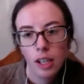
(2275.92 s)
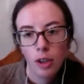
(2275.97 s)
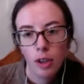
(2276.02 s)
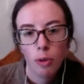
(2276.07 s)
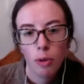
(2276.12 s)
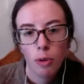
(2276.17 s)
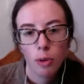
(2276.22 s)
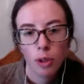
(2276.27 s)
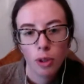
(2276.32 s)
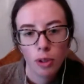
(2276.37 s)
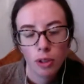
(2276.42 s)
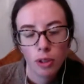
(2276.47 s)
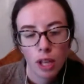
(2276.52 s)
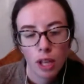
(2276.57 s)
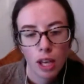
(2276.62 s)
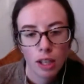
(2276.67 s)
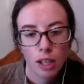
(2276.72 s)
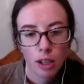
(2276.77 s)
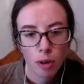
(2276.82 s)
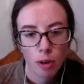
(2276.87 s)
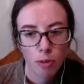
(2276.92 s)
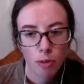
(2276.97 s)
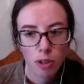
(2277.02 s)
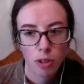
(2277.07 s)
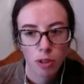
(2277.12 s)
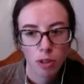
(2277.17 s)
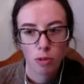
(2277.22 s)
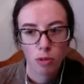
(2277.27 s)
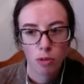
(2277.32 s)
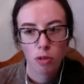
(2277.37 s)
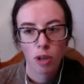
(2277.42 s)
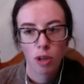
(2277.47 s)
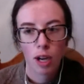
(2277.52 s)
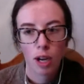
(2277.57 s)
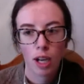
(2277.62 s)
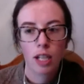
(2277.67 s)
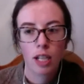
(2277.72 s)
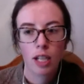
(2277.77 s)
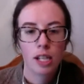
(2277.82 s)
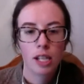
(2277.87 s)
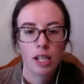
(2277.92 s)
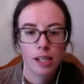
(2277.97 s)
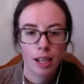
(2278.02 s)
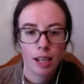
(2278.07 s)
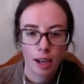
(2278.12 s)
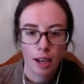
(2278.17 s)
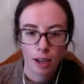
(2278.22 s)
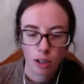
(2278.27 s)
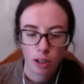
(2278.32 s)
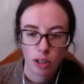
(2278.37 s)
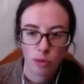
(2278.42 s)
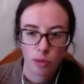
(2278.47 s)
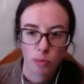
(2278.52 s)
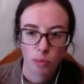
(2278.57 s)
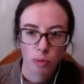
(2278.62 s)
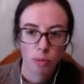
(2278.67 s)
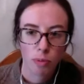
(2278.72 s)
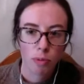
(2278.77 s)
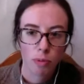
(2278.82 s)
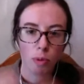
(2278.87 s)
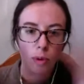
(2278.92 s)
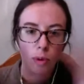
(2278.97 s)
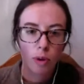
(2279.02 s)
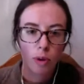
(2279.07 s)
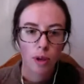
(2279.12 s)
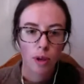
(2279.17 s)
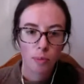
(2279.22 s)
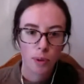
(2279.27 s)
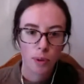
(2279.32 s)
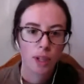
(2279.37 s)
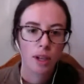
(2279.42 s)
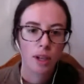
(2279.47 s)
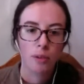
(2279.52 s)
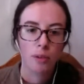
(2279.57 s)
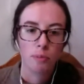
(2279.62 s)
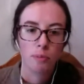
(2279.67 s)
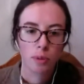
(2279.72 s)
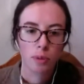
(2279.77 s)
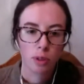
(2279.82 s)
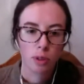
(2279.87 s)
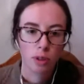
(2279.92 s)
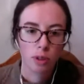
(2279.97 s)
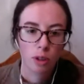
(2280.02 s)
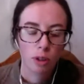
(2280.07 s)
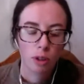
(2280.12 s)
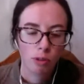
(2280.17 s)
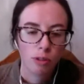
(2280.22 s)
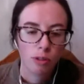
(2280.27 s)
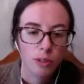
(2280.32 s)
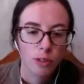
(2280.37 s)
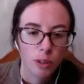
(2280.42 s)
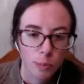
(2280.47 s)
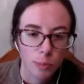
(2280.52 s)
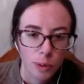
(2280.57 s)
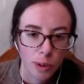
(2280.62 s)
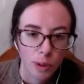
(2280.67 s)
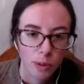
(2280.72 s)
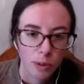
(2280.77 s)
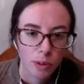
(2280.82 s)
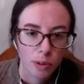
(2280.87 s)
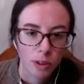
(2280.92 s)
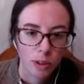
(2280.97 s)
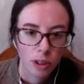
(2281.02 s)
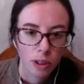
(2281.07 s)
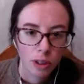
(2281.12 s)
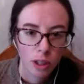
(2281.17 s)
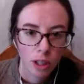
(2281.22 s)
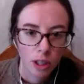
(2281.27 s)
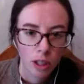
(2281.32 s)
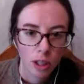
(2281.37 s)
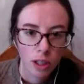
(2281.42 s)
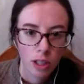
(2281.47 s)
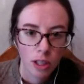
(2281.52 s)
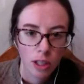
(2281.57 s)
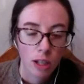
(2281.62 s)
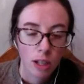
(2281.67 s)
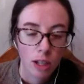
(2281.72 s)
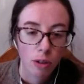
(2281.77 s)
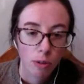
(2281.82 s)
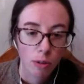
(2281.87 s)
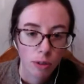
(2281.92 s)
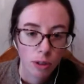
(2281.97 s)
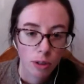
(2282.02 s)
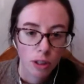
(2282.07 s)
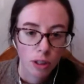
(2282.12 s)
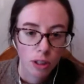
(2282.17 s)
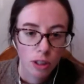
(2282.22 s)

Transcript: who could they go to to try and take action before it becomes you know a full-blown takeover